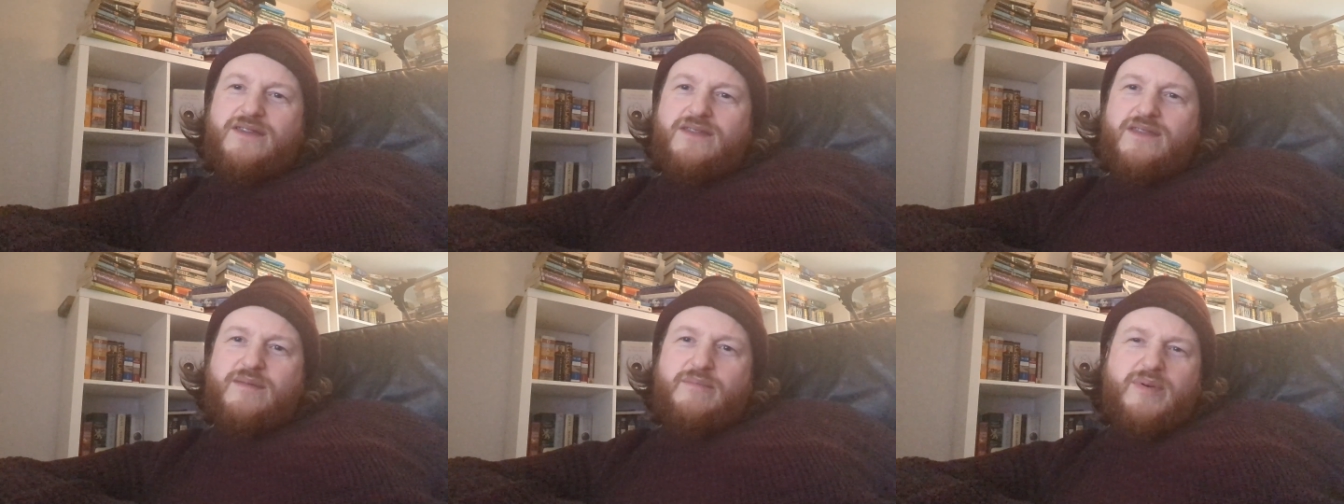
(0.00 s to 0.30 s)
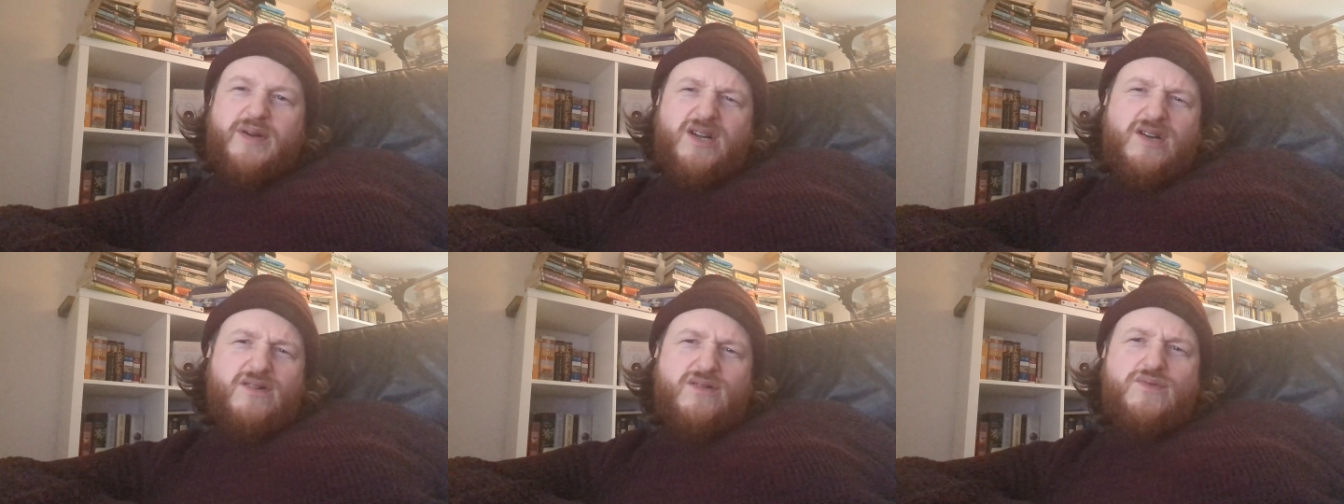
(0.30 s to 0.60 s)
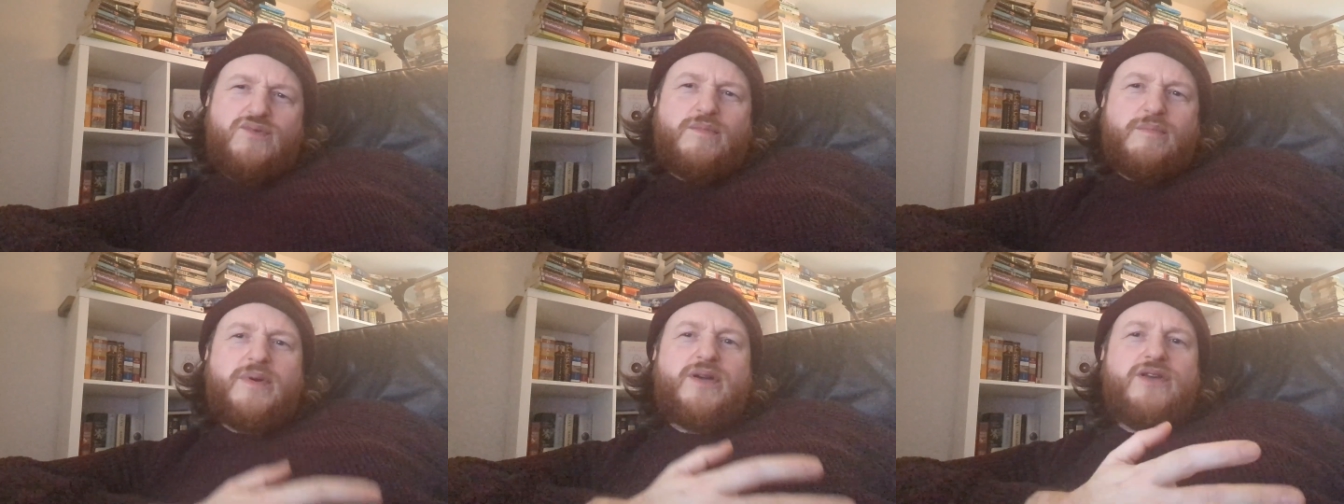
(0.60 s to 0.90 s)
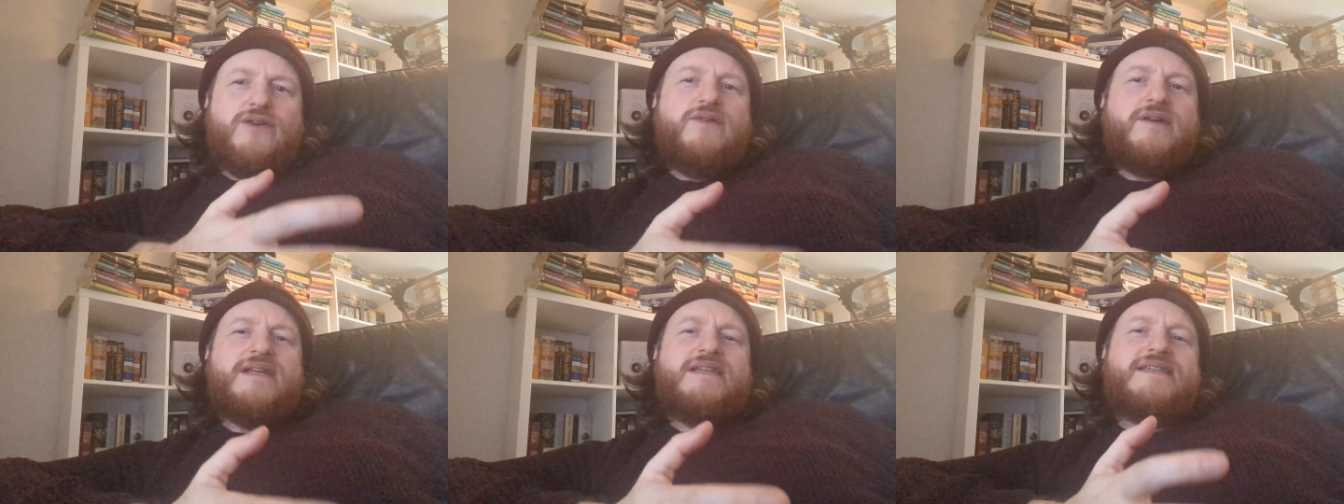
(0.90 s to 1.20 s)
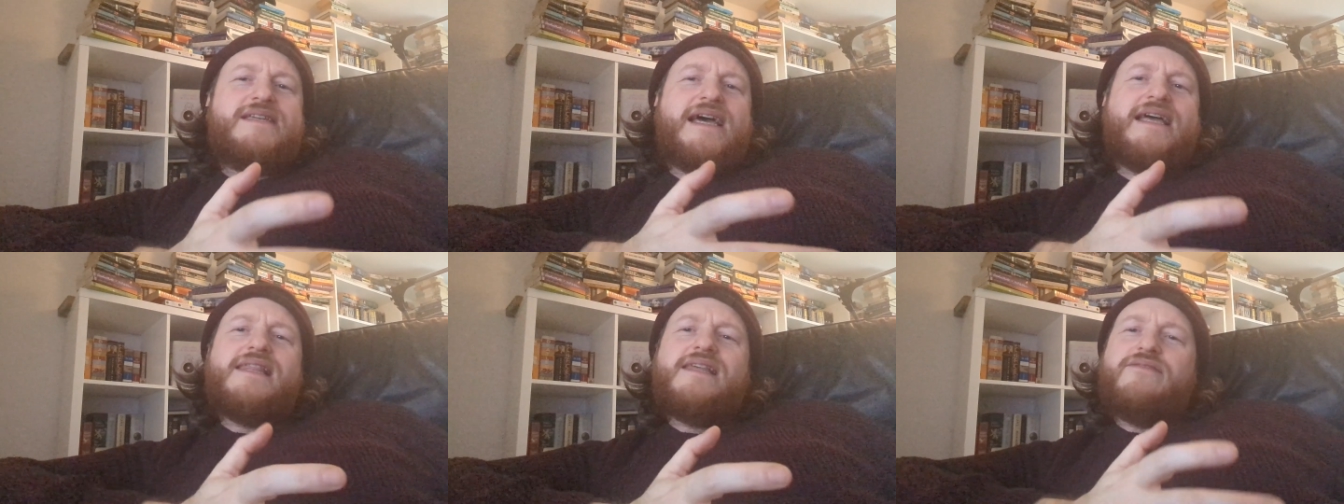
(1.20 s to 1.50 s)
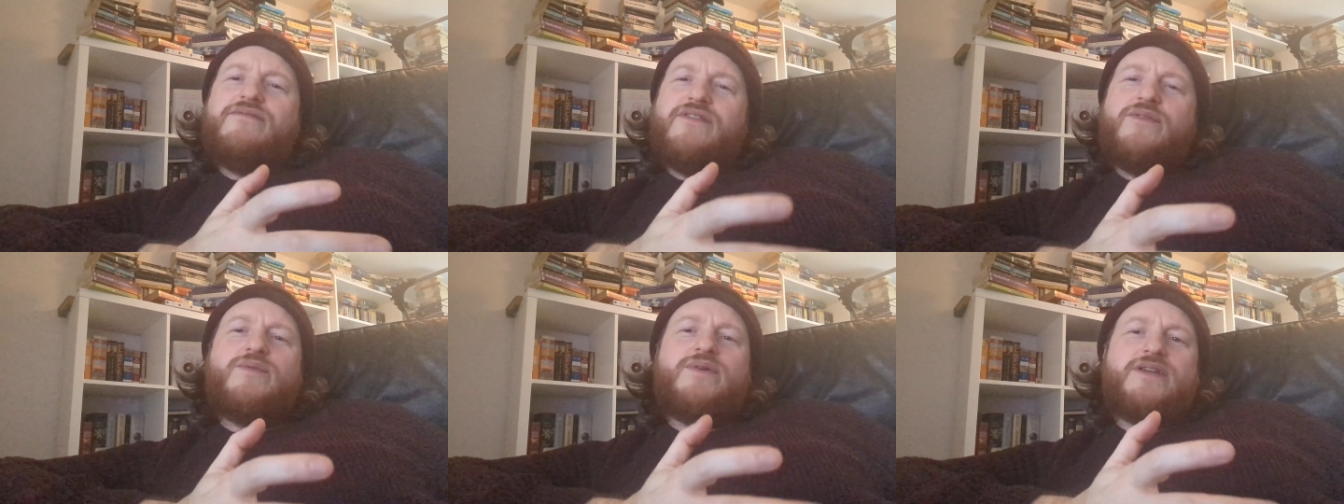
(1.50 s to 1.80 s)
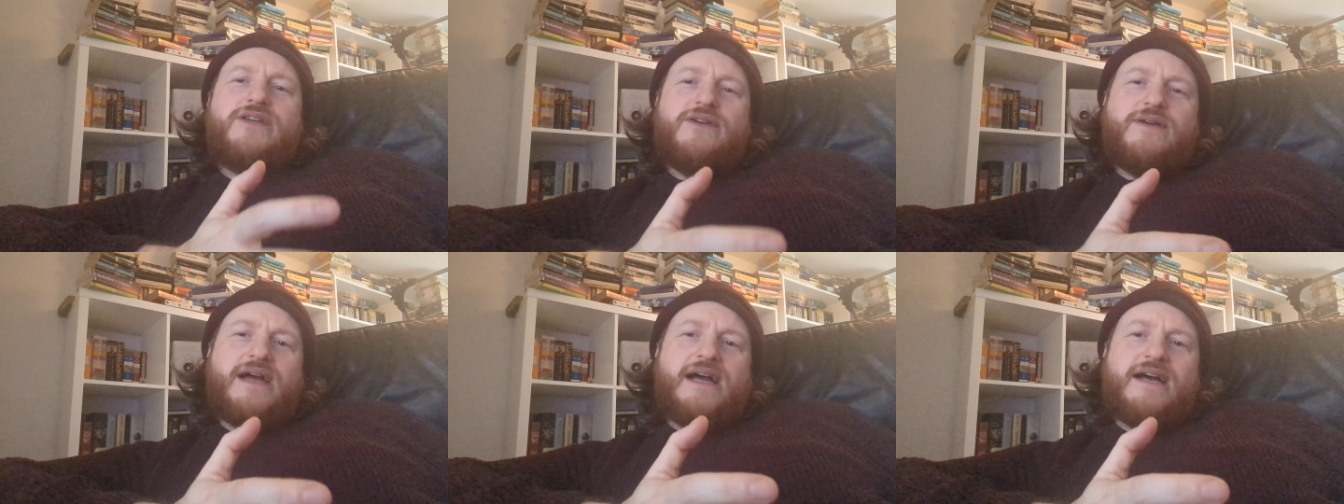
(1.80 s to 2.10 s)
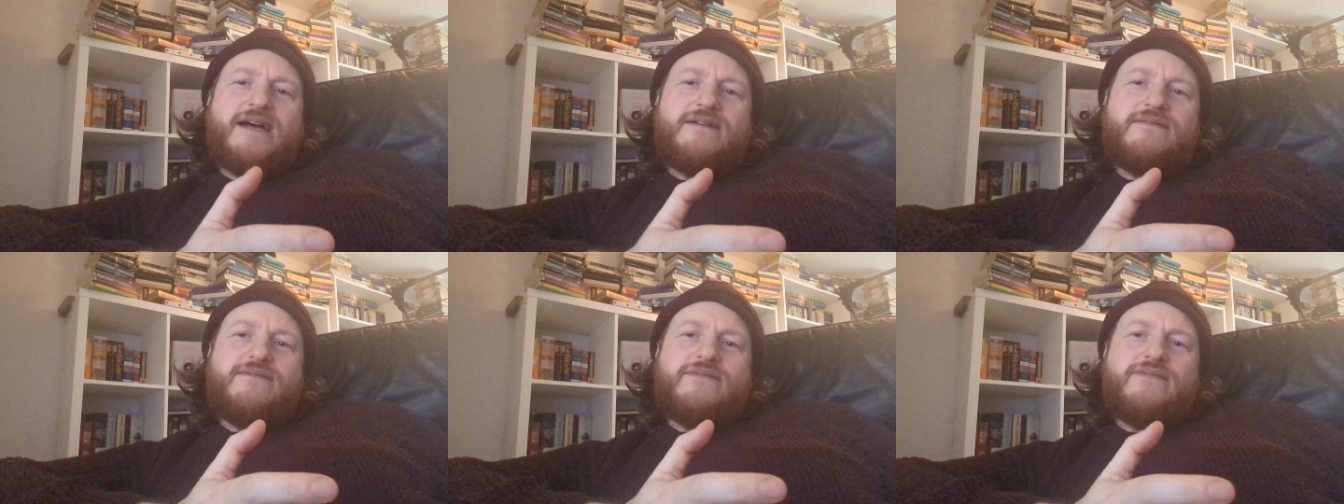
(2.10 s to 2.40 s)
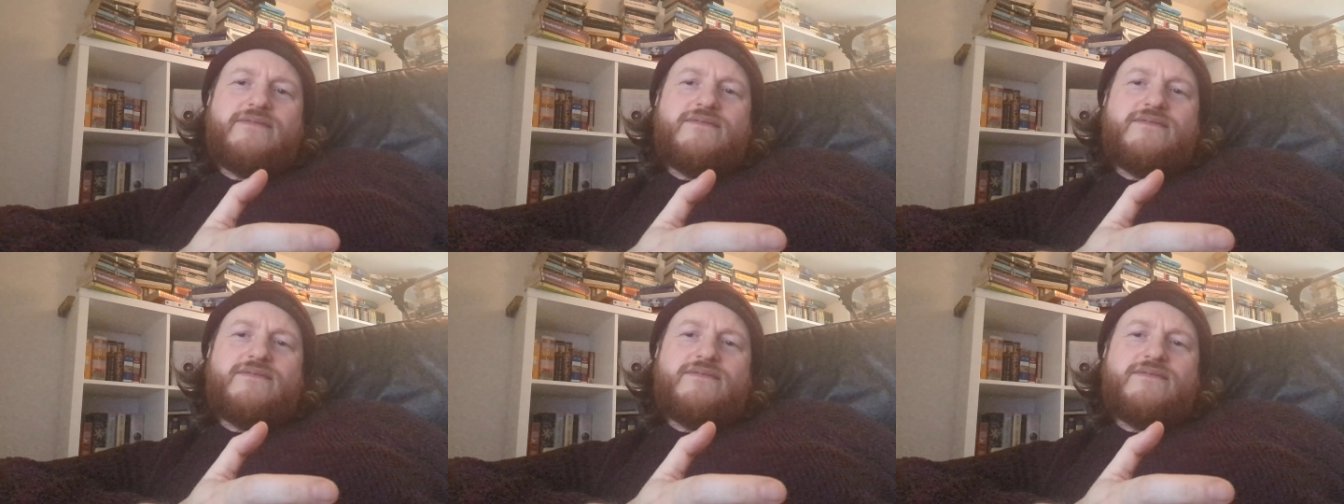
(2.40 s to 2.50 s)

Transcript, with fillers: the book at all, but you can tell everyone you have.